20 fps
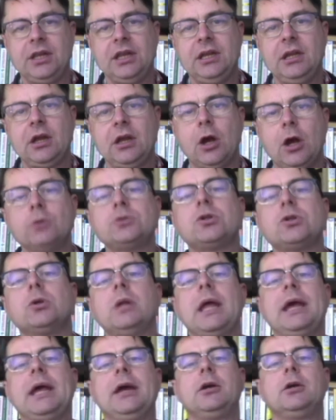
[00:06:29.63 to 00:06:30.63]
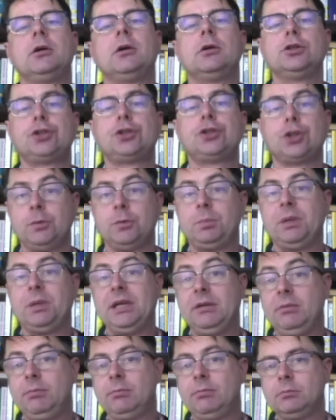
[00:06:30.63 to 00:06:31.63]
the ozone layer should
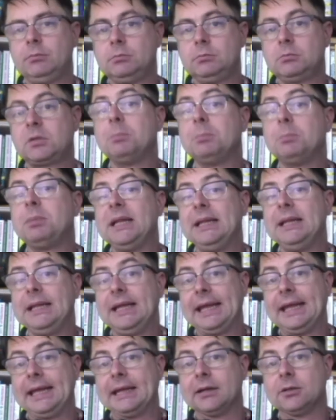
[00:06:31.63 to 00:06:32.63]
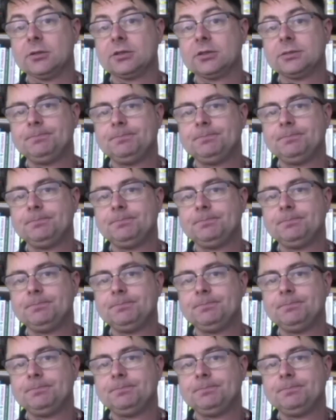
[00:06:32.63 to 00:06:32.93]
be completely healed.